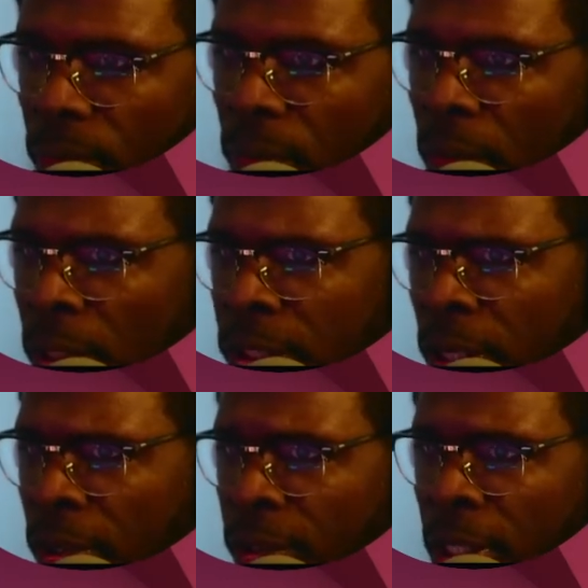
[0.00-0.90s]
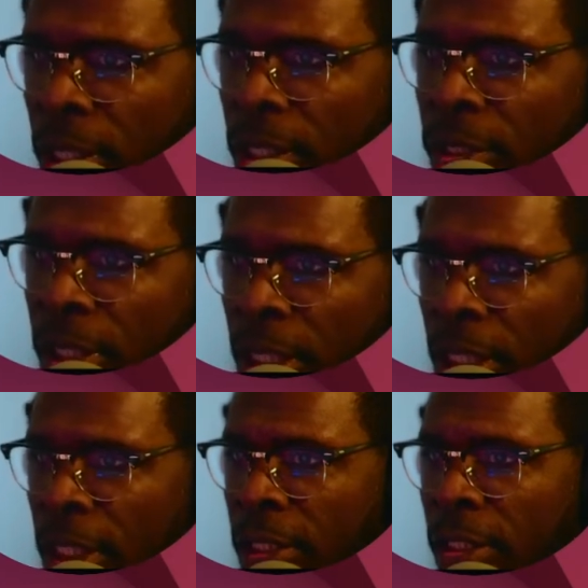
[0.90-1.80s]
So you
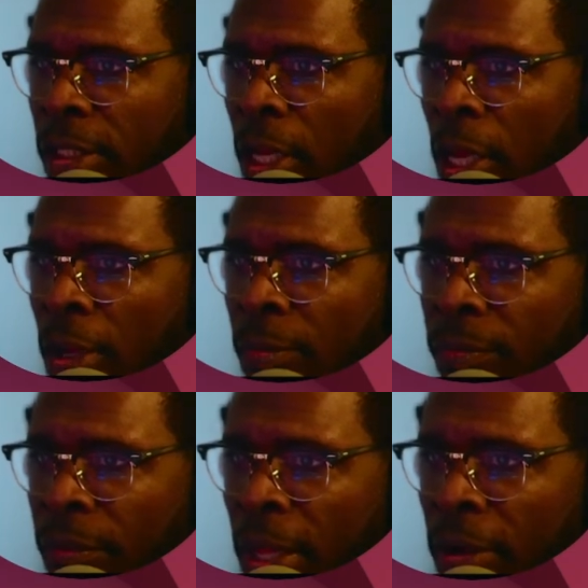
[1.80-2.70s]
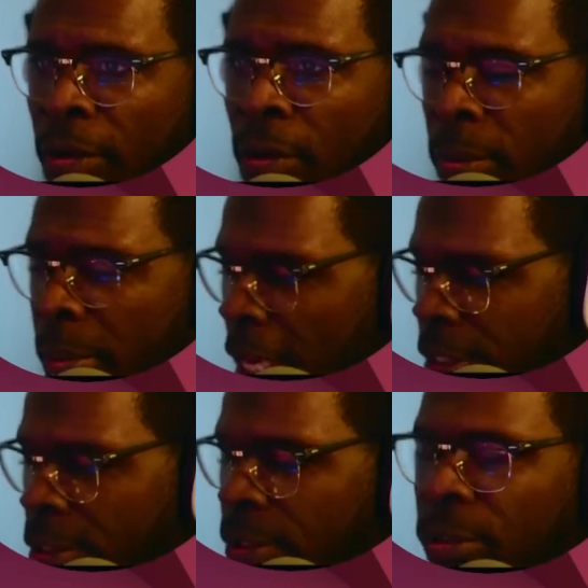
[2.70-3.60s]
can, now going back
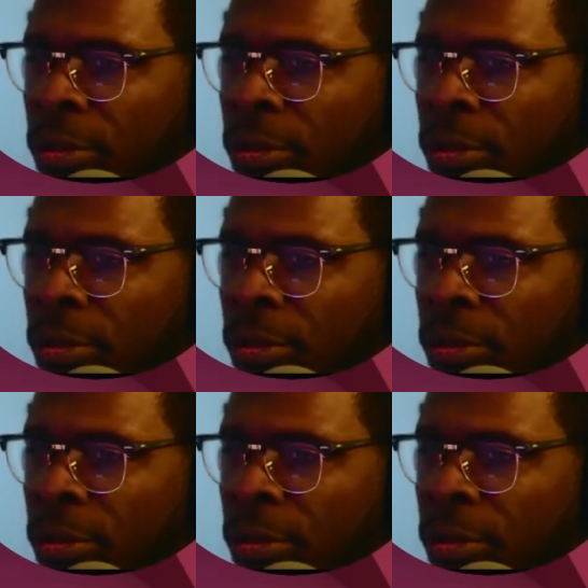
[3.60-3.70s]
to